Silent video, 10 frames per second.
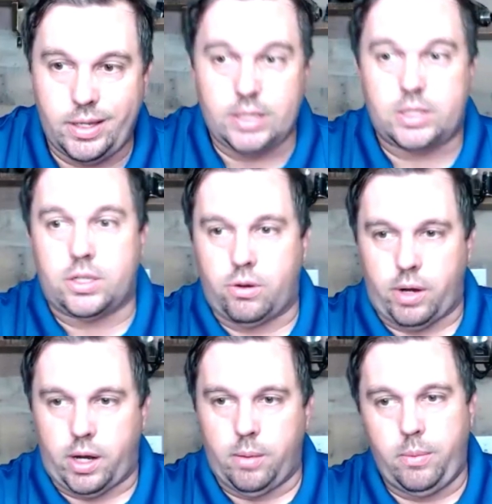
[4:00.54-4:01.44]

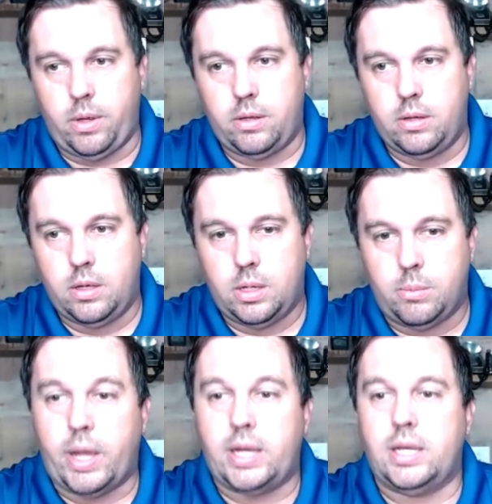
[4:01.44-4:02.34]
Instagram
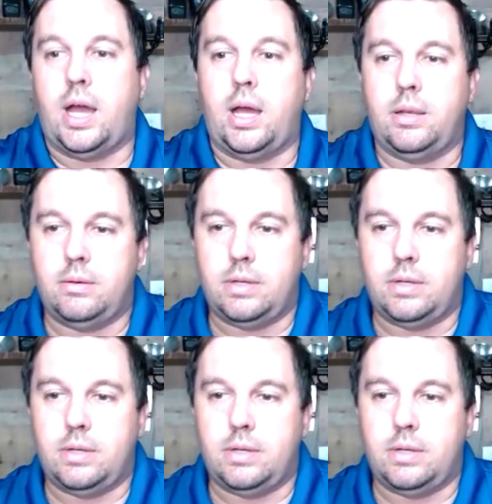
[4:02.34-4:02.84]
might not